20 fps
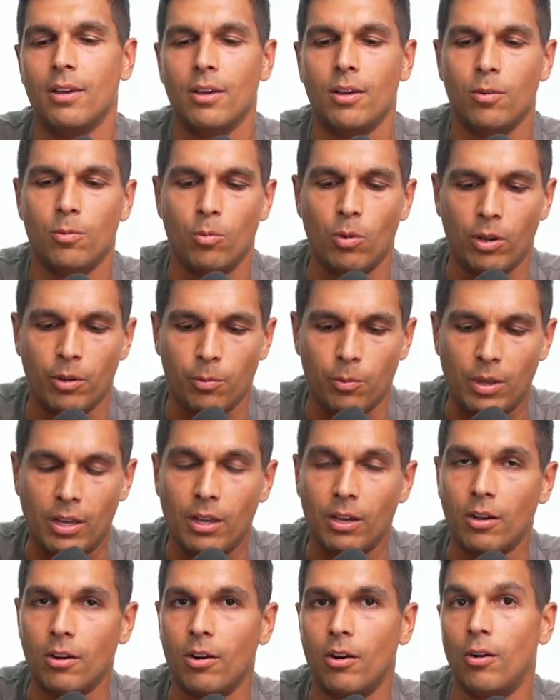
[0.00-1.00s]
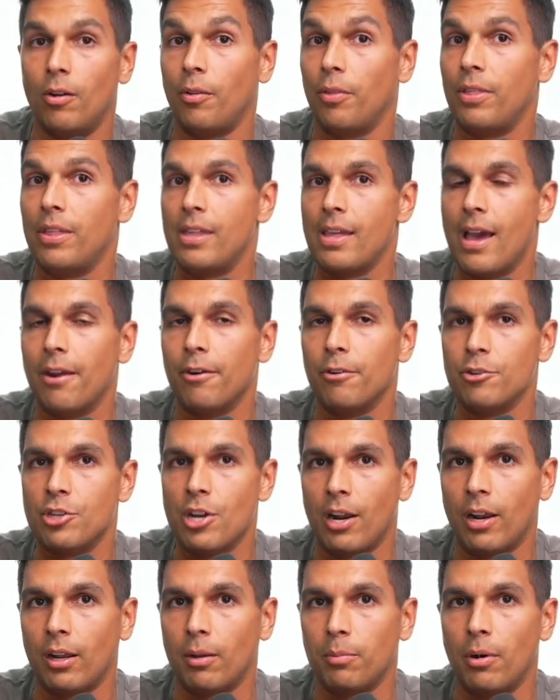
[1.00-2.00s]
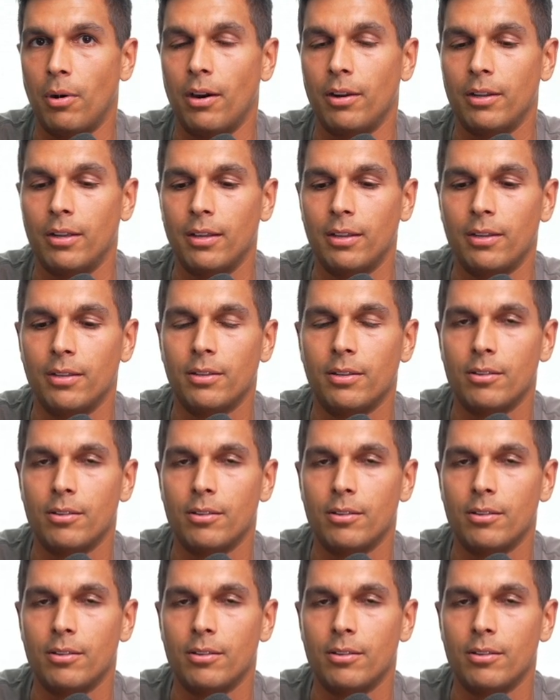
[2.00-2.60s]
what we could call the energetic body.